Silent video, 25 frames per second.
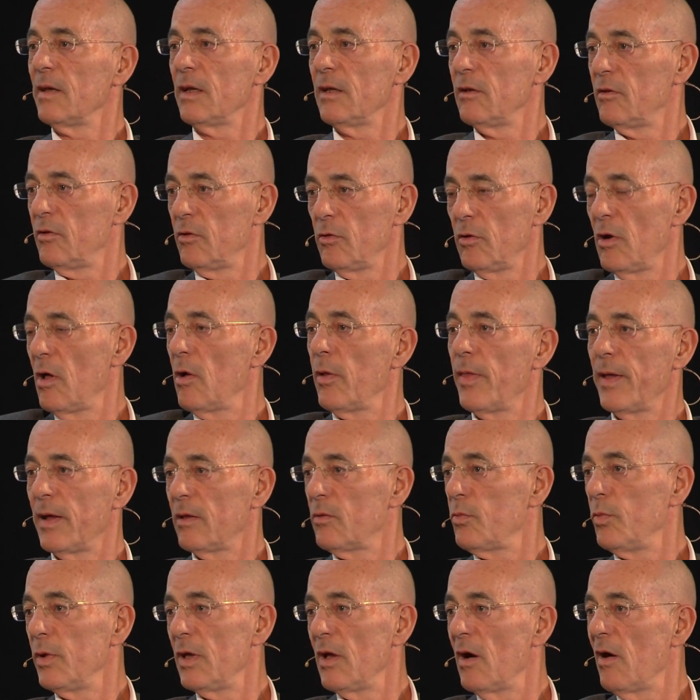And you know
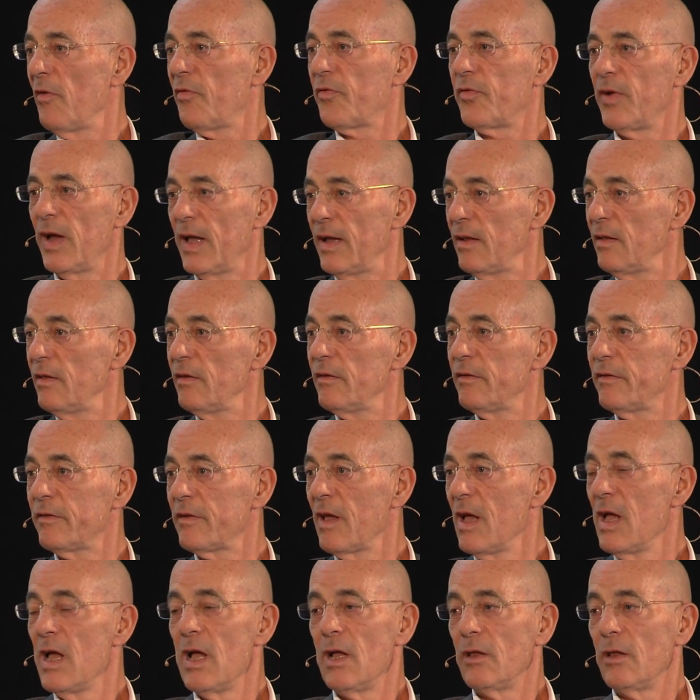that we are friends,